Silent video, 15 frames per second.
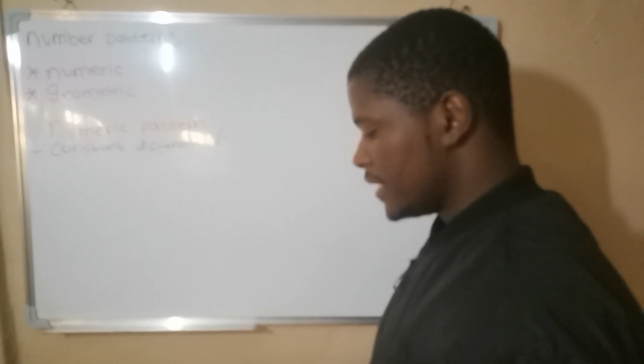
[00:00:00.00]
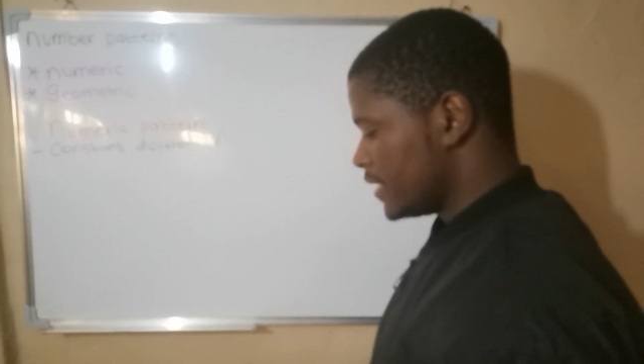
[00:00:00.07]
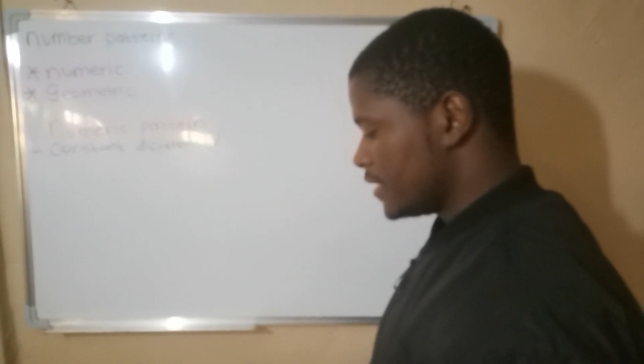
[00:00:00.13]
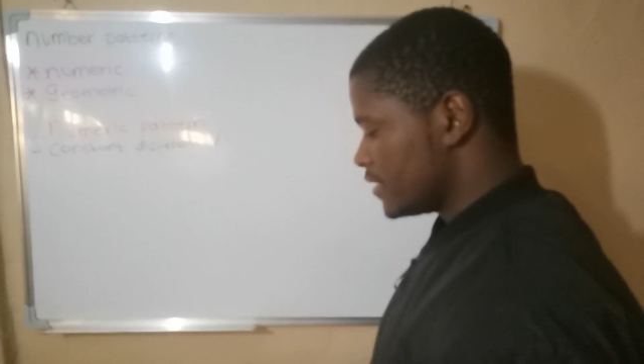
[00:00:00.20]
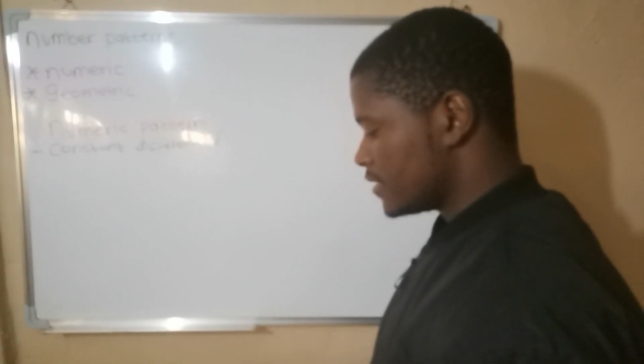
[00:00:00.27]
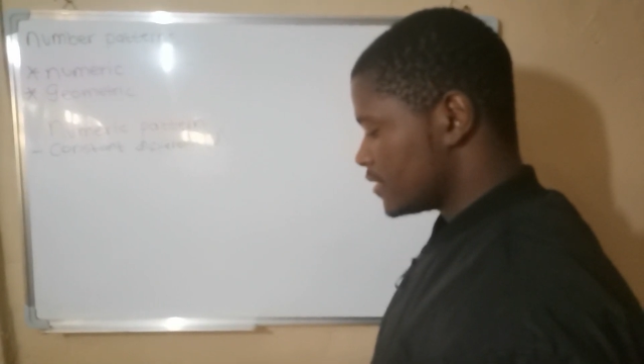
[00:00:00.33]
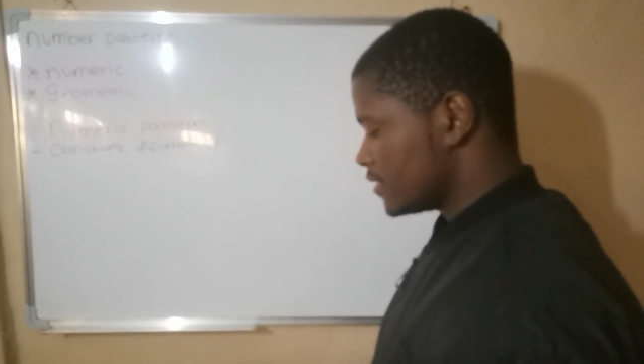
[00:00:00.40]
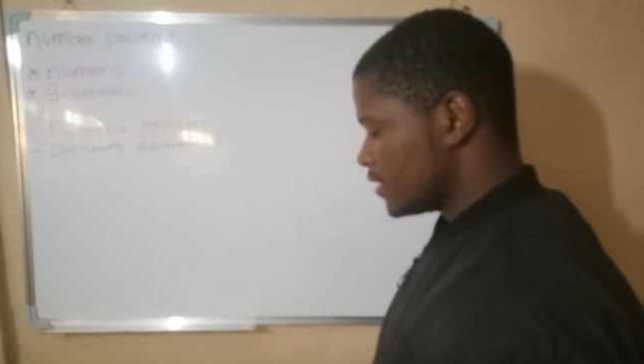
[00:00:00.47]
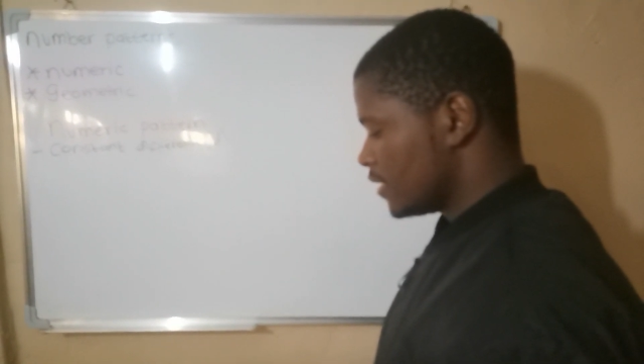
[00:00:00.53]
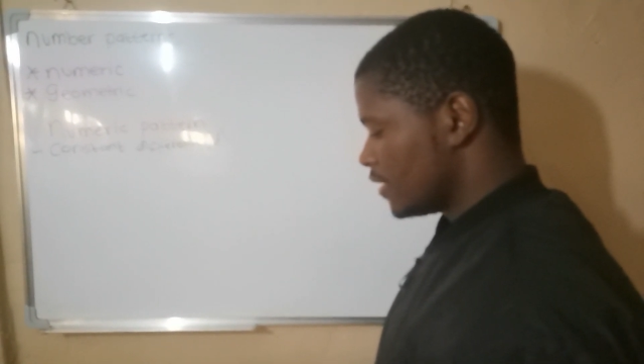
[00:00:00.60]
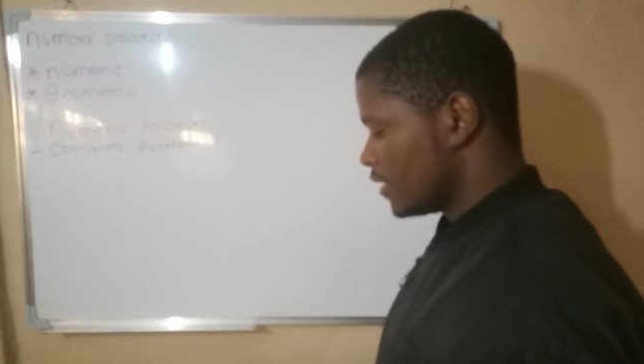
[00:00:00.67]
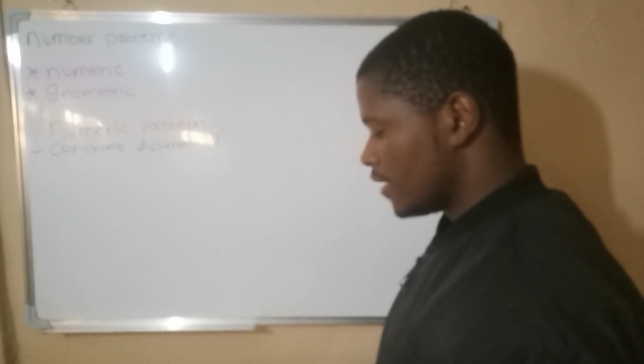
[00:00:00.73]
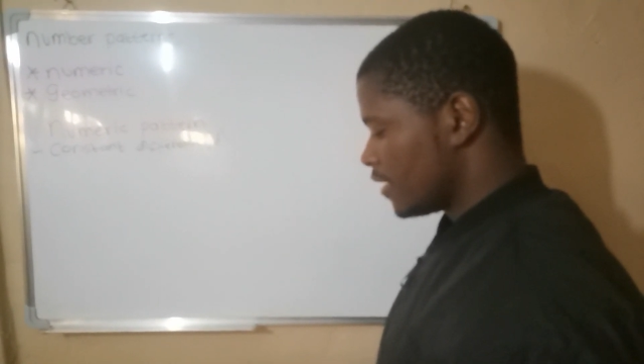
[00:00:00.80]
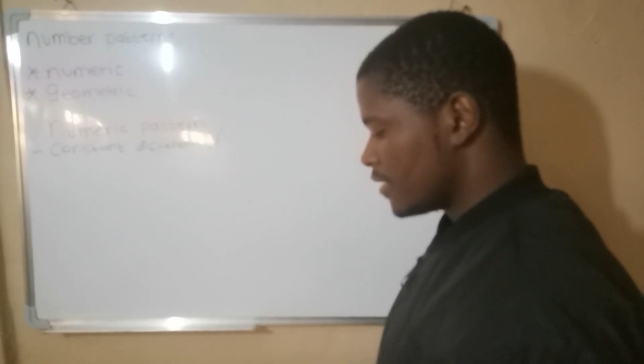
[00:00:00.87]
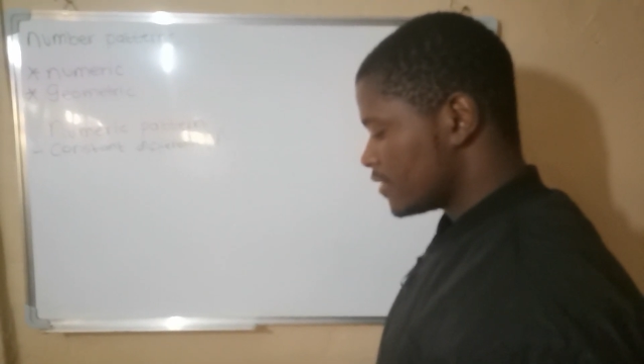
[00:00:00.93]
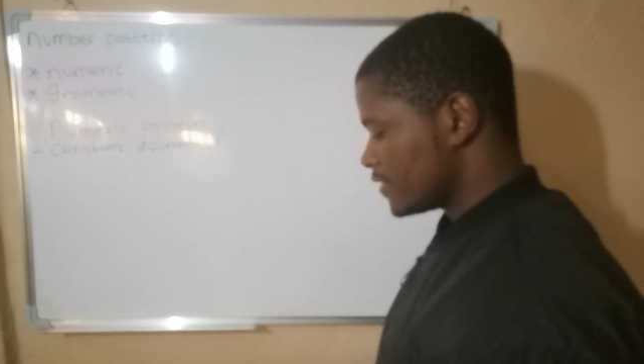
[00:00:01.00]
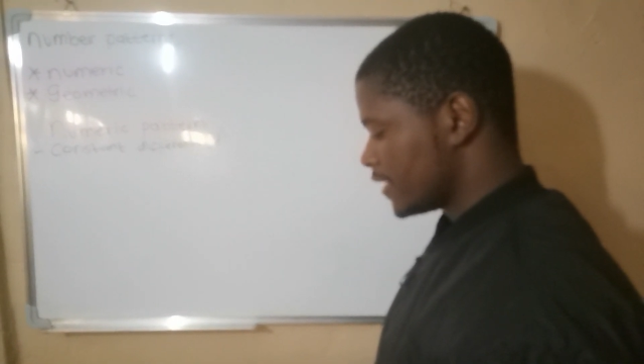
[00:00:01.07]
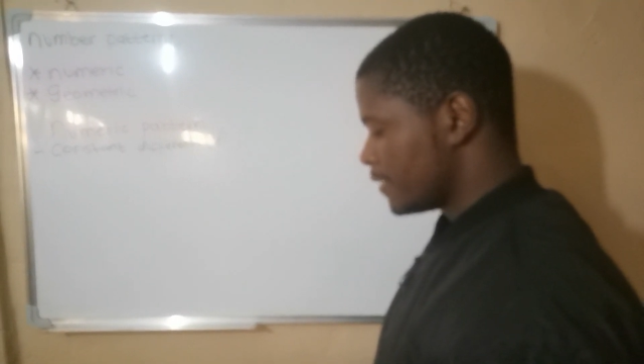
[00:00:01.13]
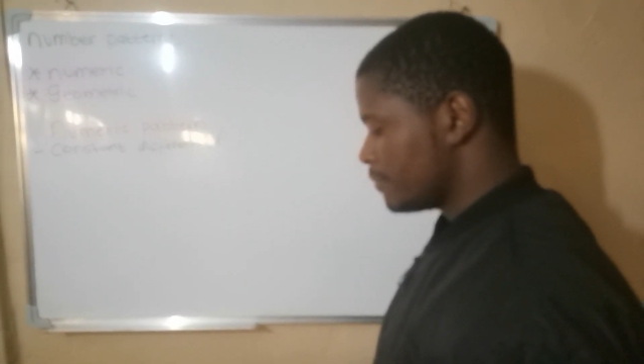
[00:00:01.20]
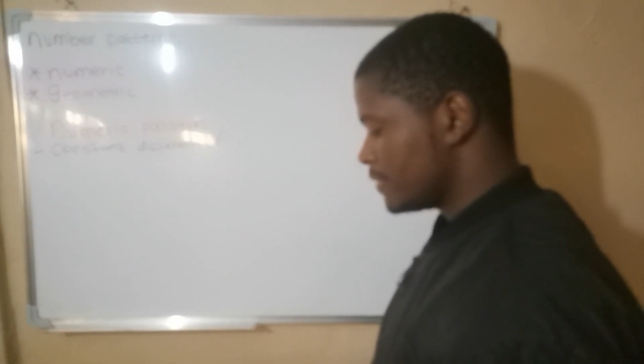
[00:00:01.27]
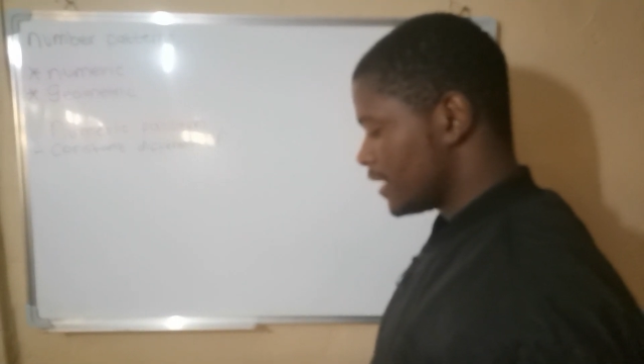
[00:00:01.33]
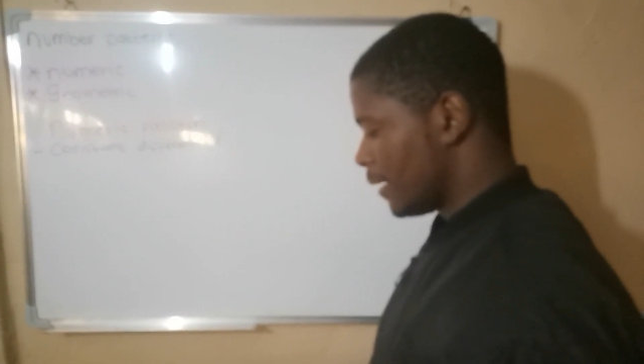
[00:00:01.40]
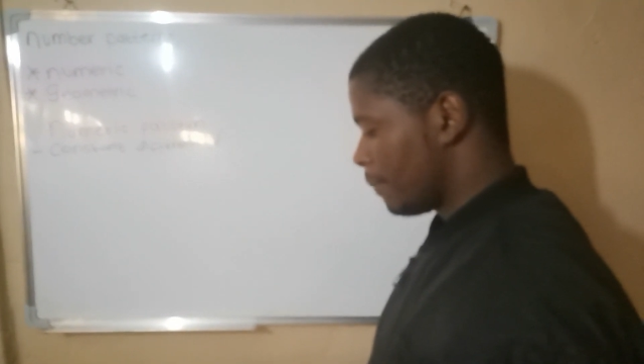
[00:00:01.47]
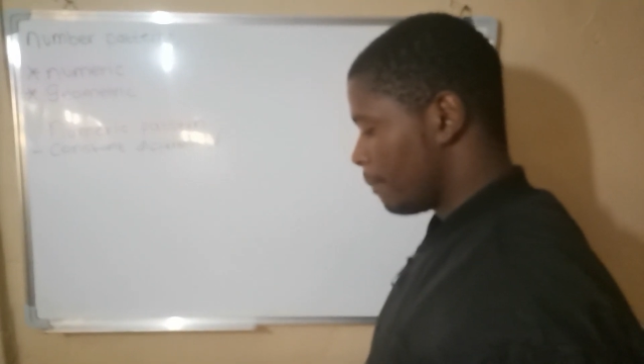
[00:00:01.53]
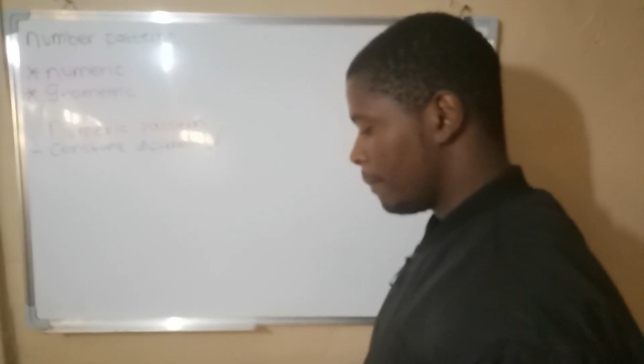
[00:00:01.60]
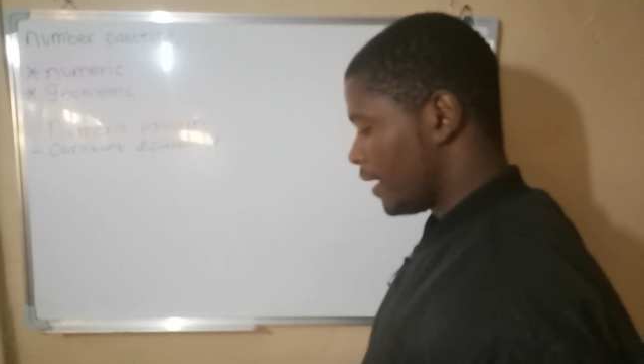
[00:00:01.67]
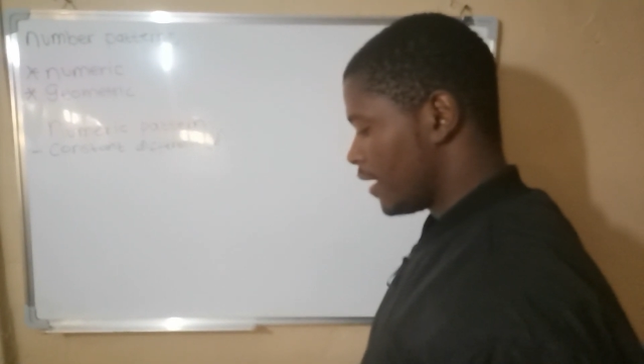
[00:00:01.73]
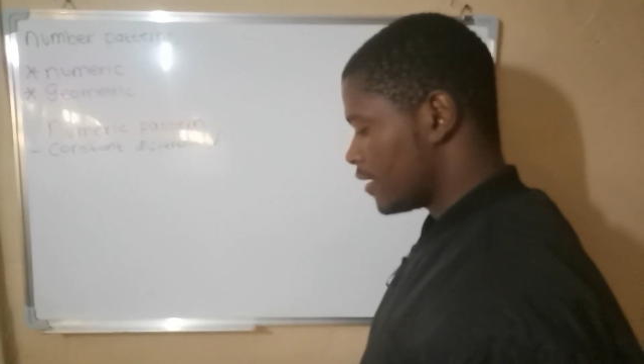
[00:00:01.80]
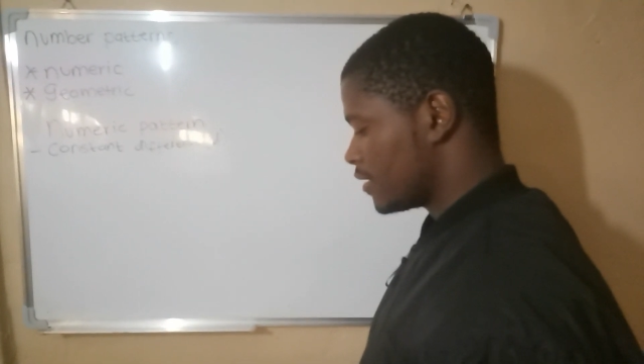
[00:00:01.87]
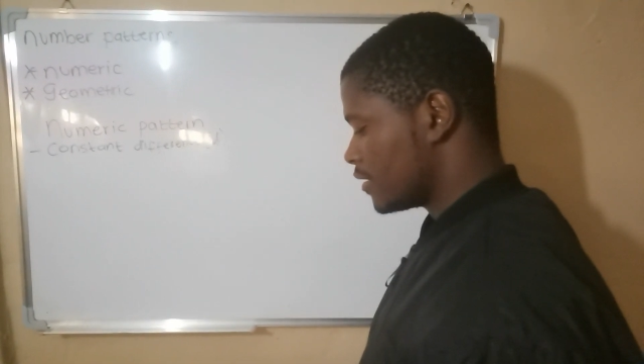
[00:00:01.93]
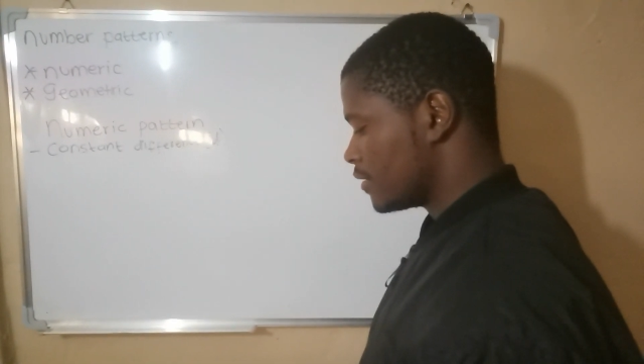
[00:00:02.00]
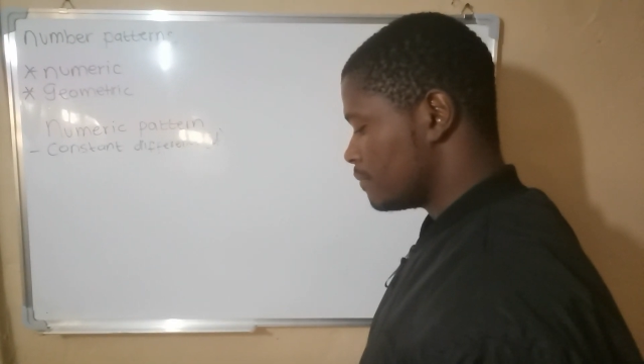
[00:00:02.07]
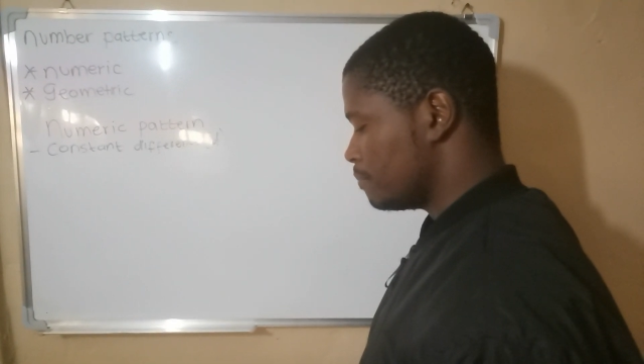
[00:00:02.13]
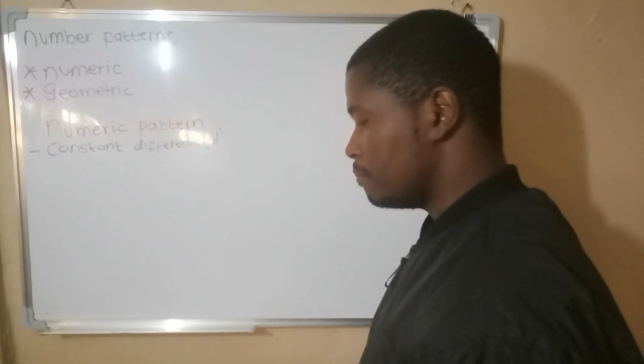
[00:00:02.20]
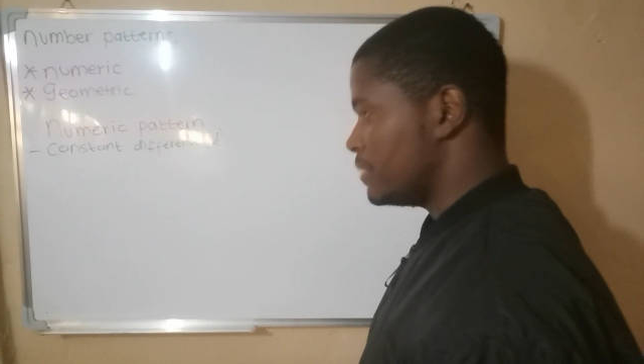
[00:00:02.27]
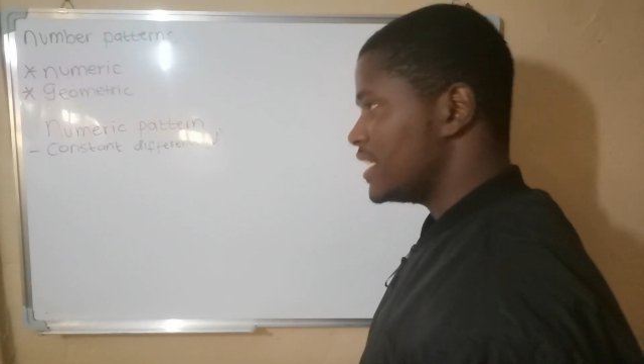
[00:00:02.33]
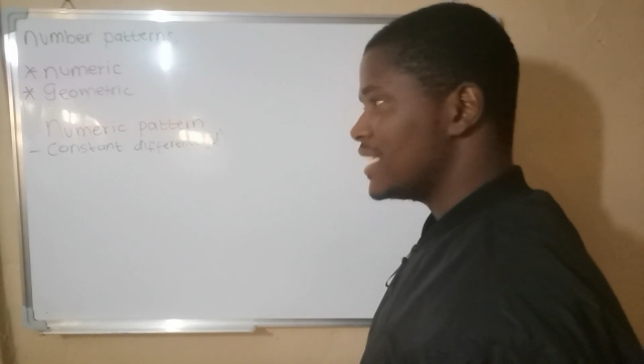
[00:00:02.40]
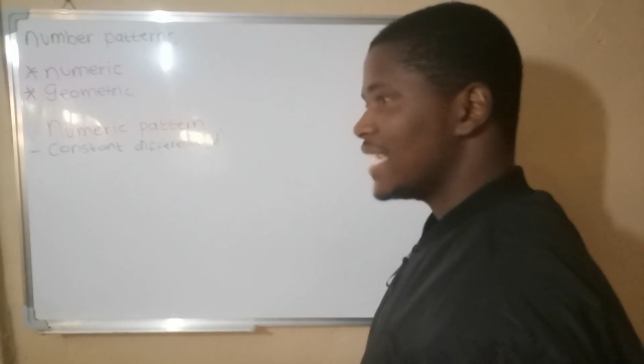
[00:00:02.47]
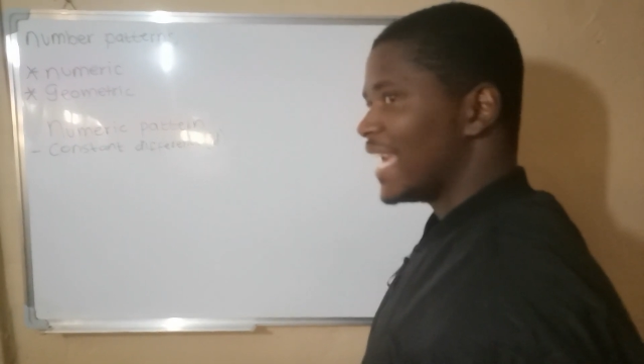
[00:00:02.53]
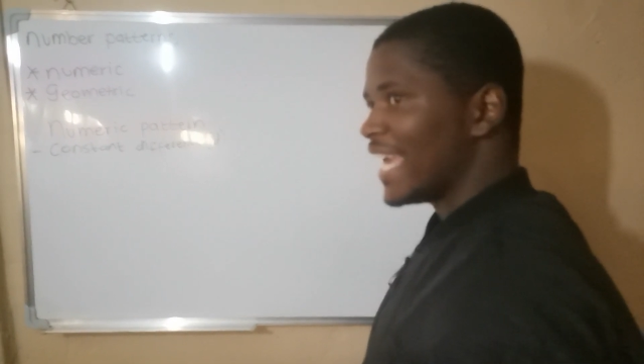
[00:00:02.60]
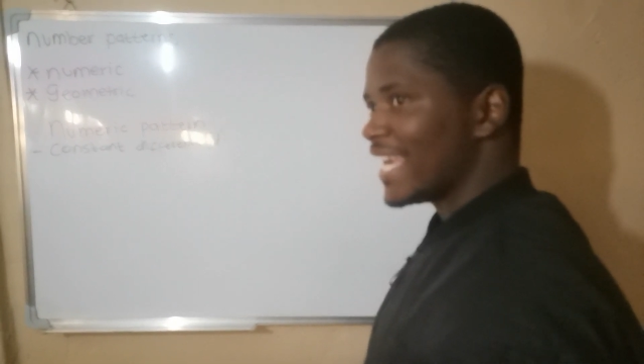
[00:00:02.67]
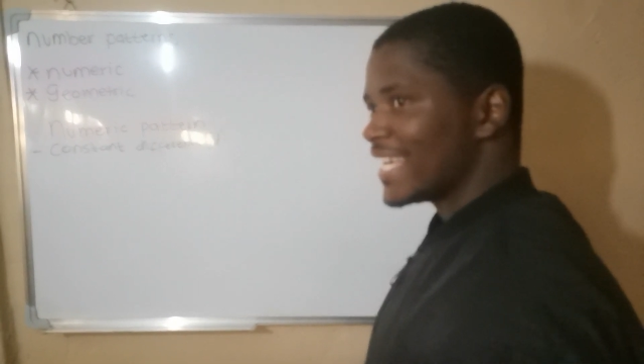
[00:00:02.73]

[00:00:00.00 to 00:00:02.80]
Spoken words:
is same number being